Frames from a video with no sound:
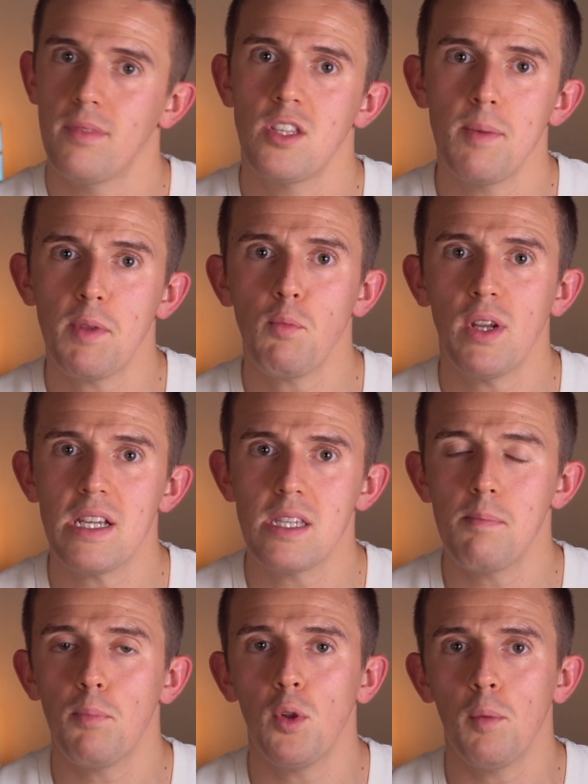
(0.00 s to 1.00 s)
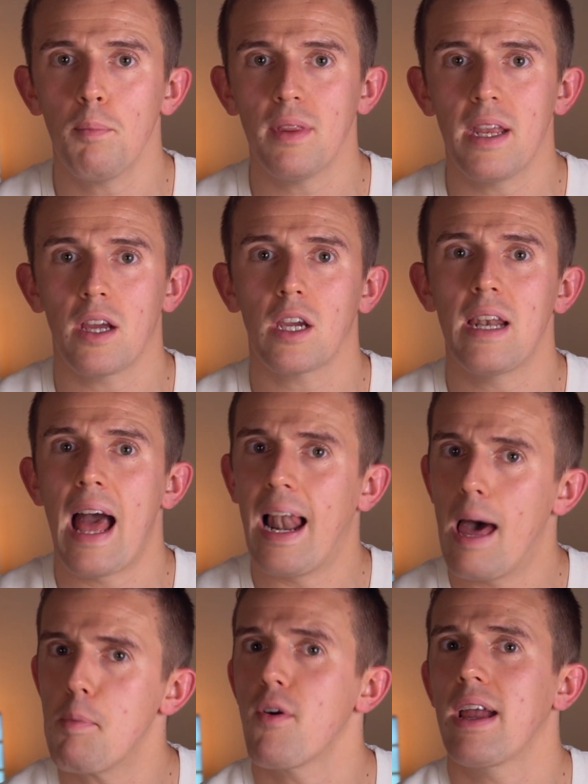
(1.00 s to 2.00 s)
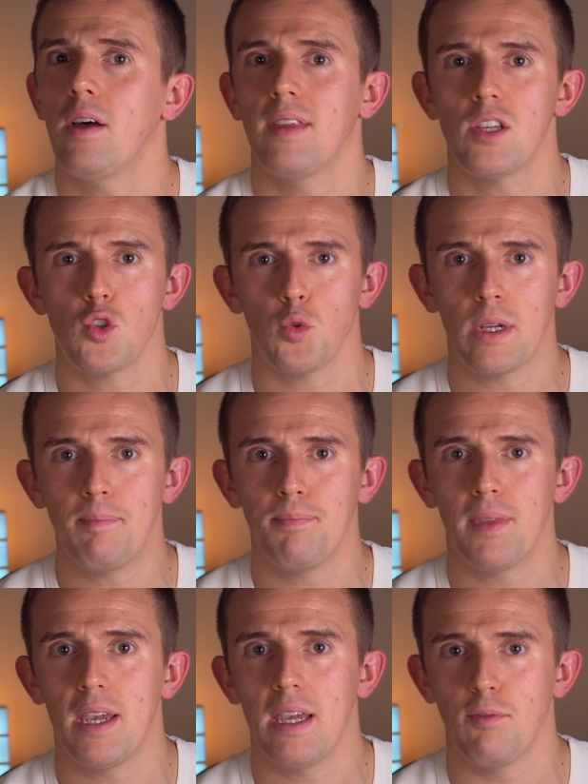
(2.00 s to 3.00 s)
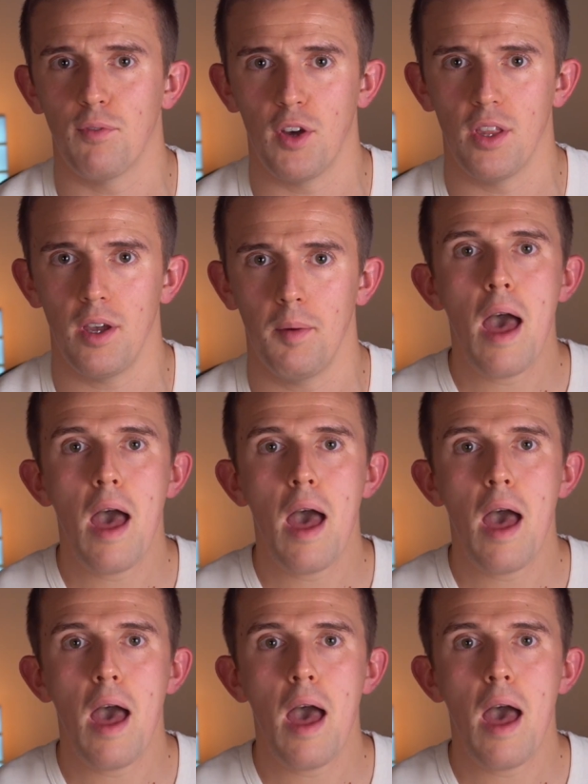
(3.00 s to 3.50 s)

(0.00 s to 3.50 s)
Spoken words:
Something really simple, but then I can elaborate on that story even further.